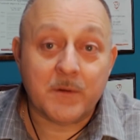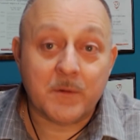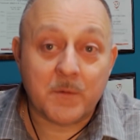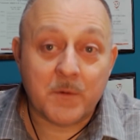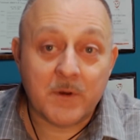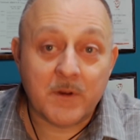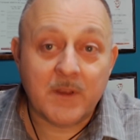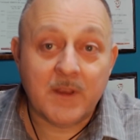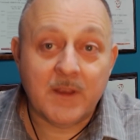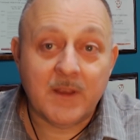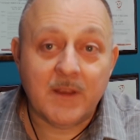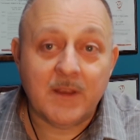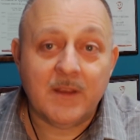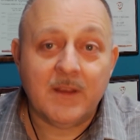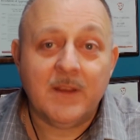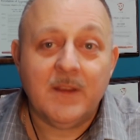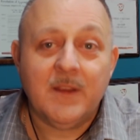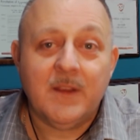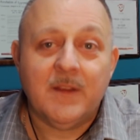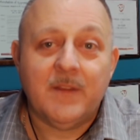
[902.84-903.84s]
they're working.
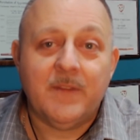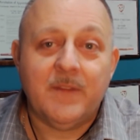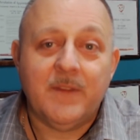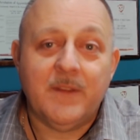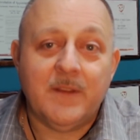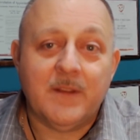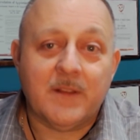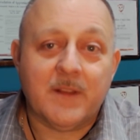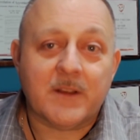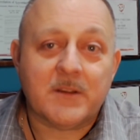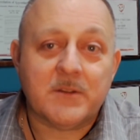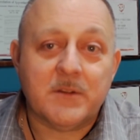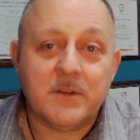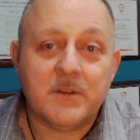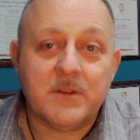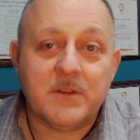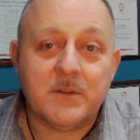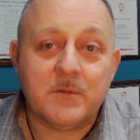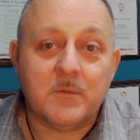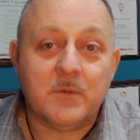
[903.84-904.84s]
The
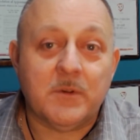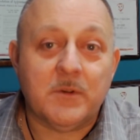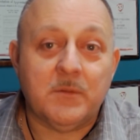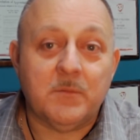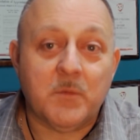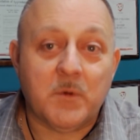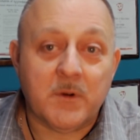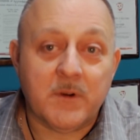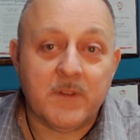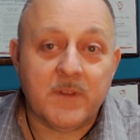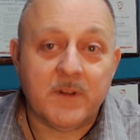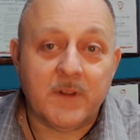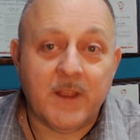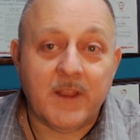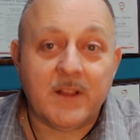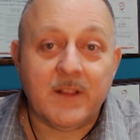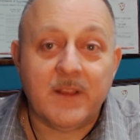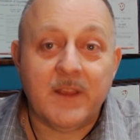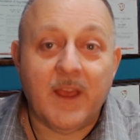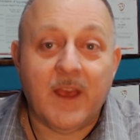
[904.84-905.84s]
electrician will more than
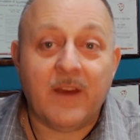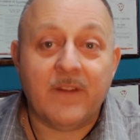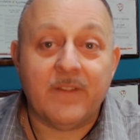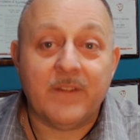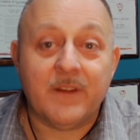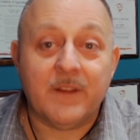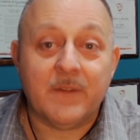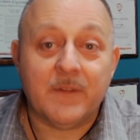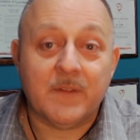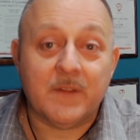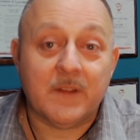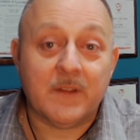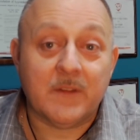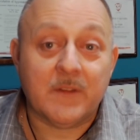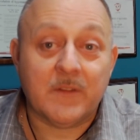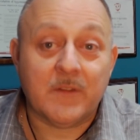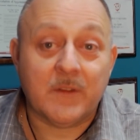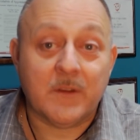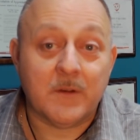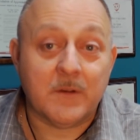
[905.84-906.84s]
likely have enough sense
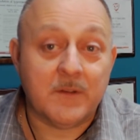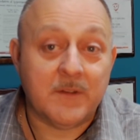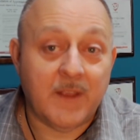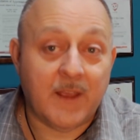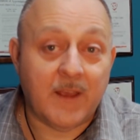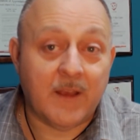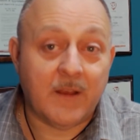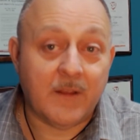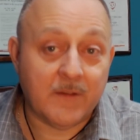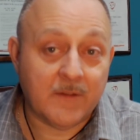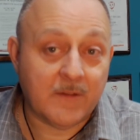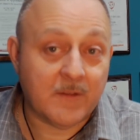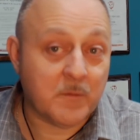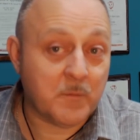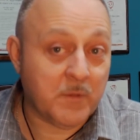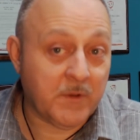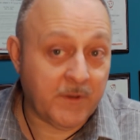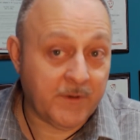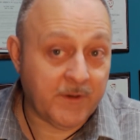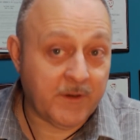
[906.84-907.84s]
to go down to the
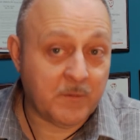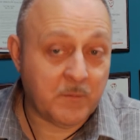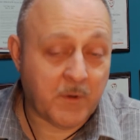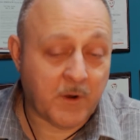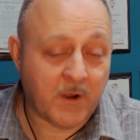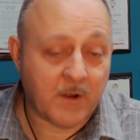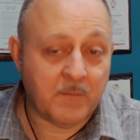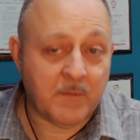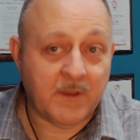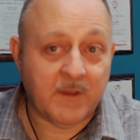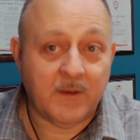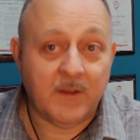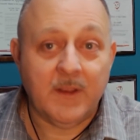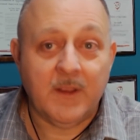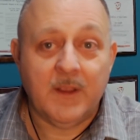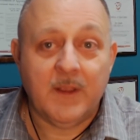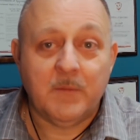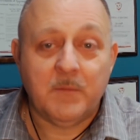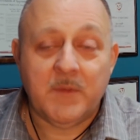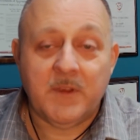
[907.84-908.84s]
building department
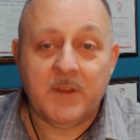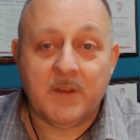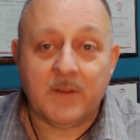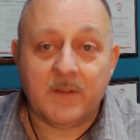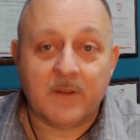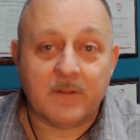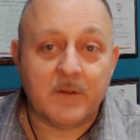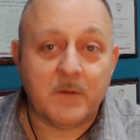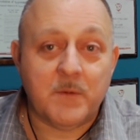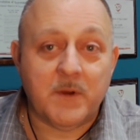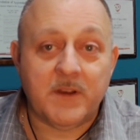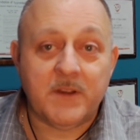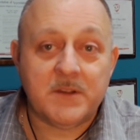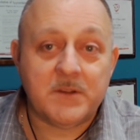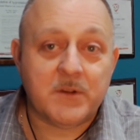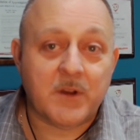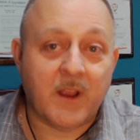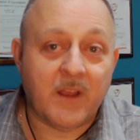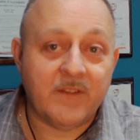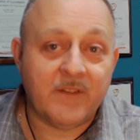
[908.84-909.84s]
because everybody's
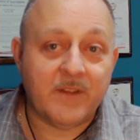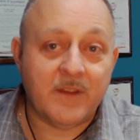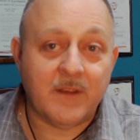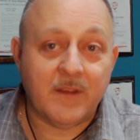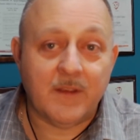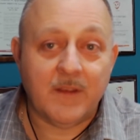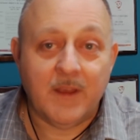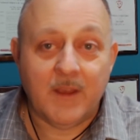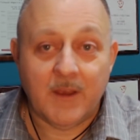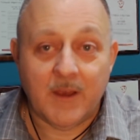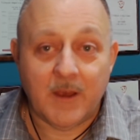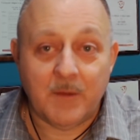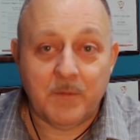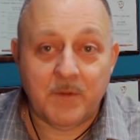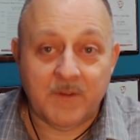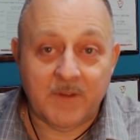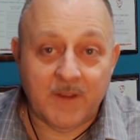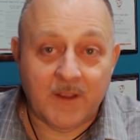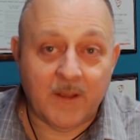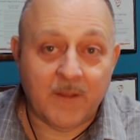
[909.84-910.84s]
driving up
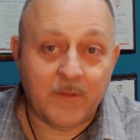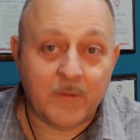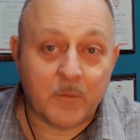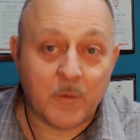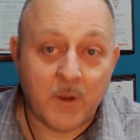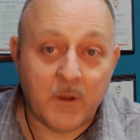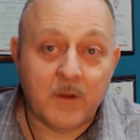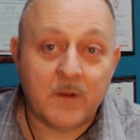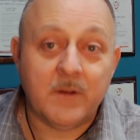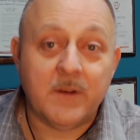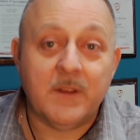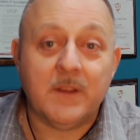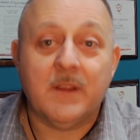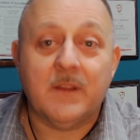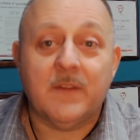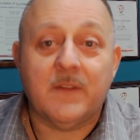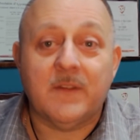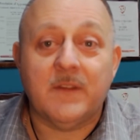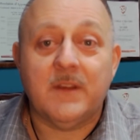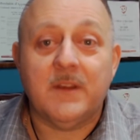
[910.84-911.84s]
and down the road and
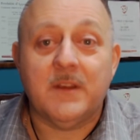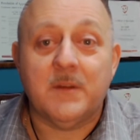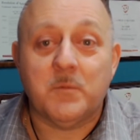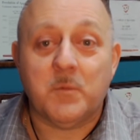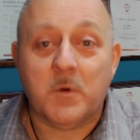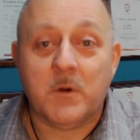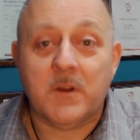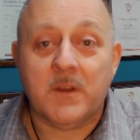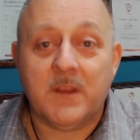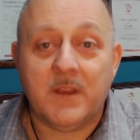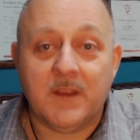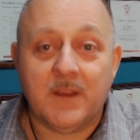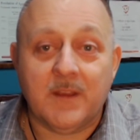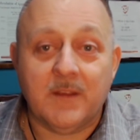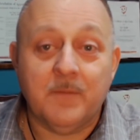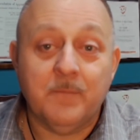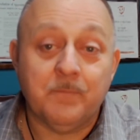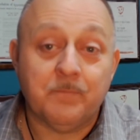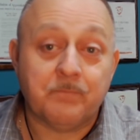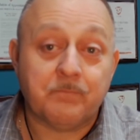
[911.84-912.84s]
can see him working
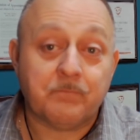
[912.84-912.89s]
